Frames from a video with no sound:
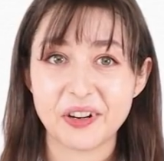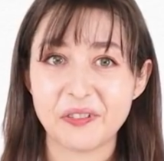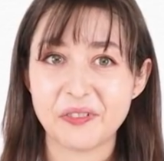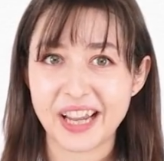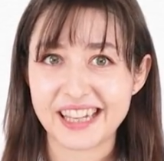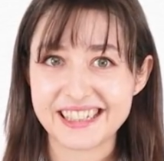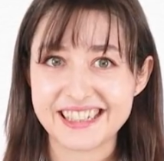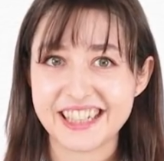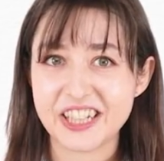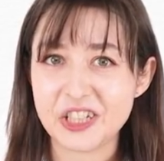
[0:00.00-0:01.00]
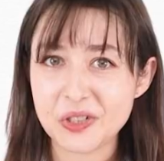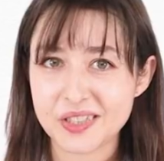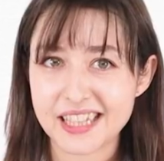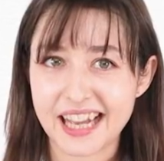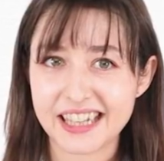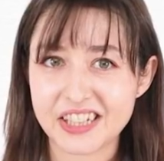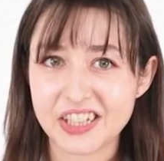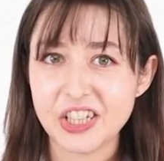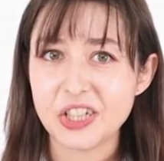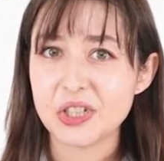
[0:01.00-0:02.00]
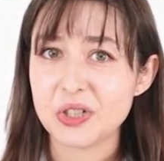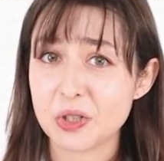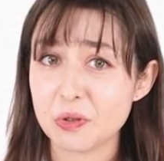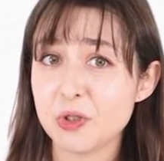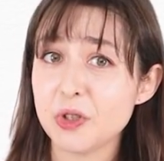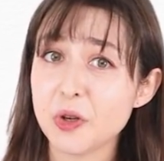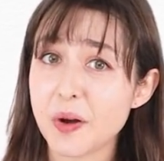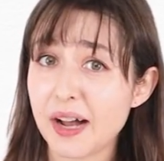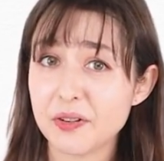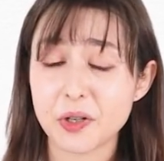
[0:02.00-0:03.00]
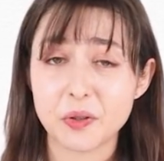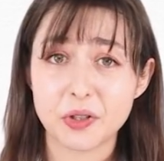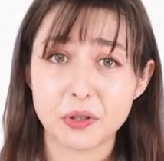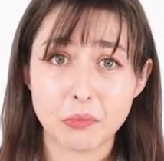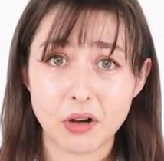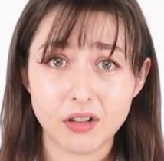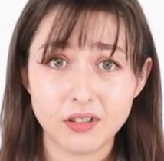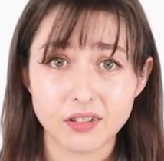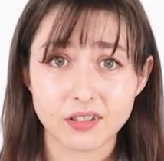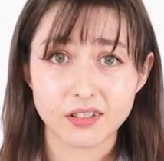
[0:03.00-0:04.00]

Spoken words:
Right. You said, don't you know how to go to the mall?